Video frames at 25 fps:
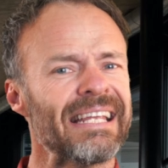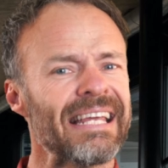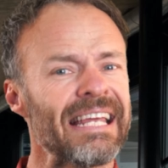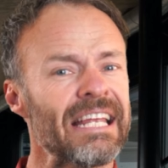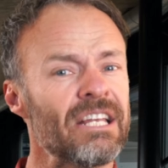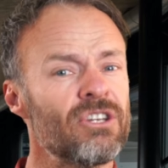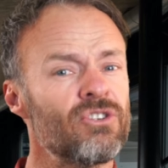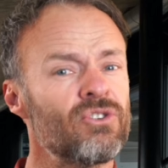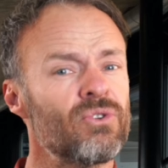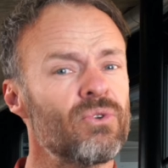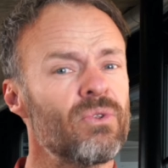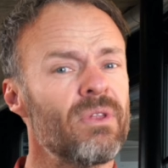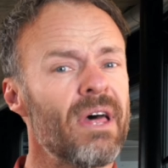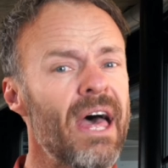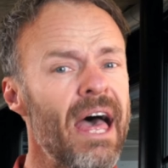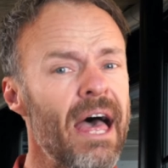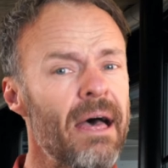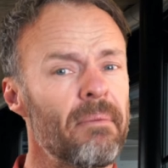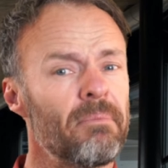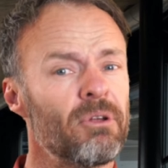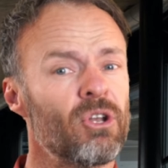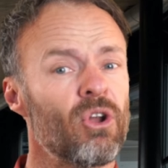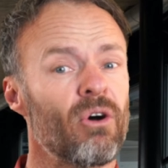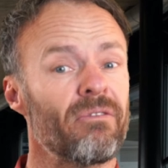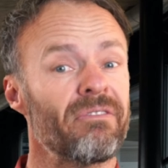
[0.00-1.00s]
into the
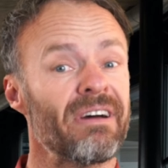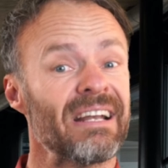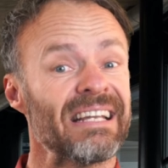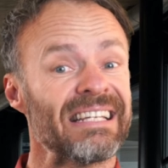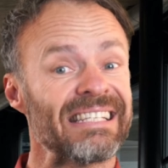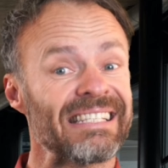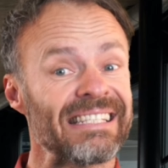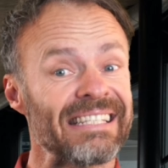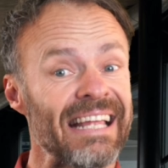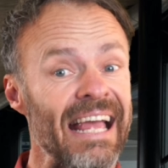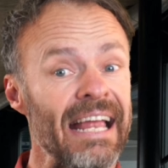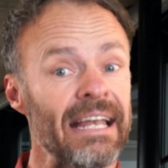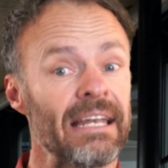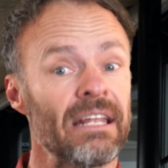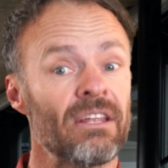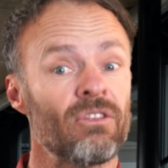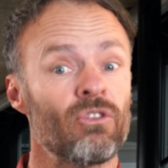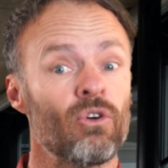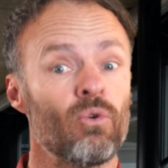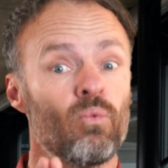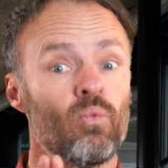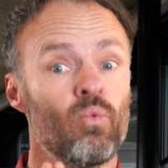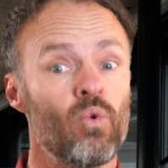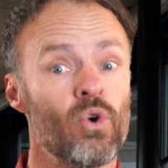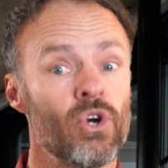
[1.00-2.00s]
habit of understanding the
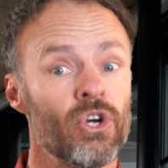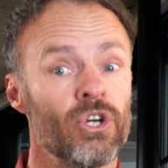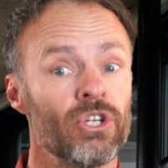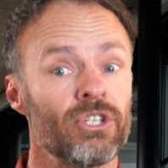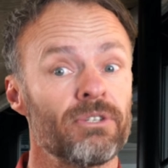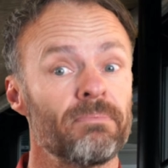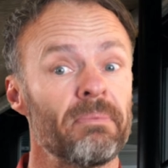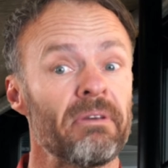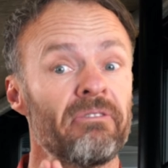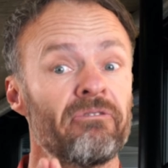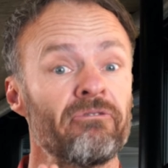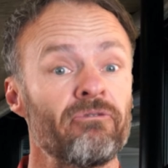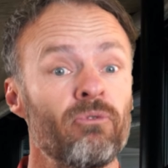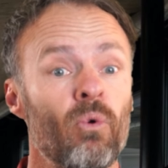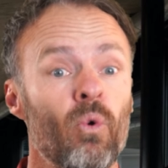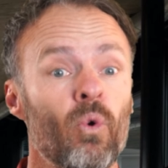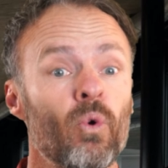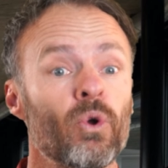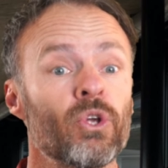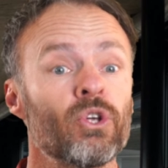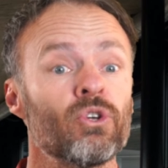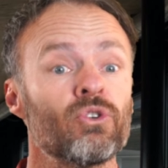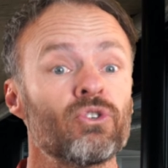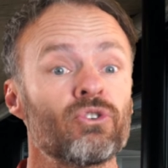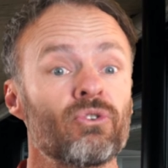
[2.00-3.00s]
words before
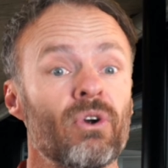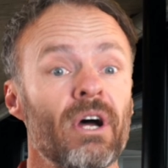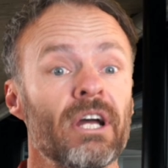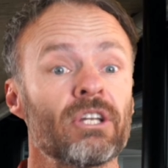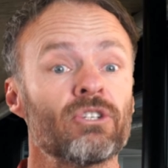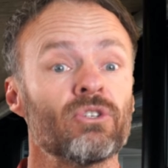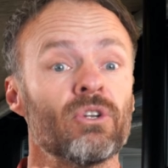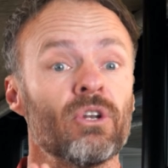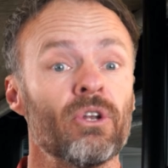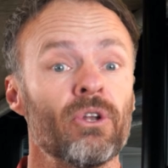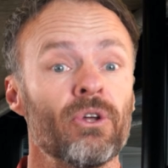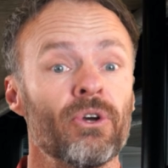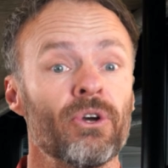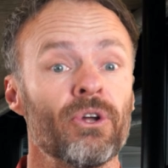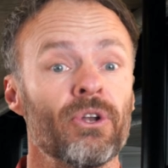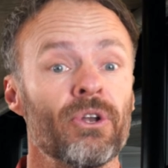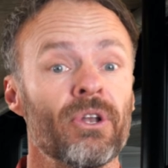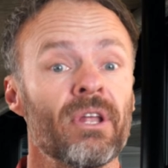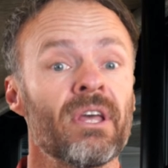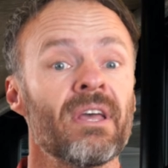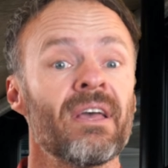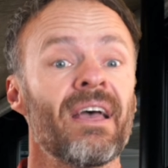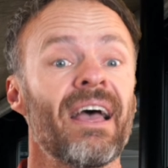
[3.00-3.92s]
you try to learn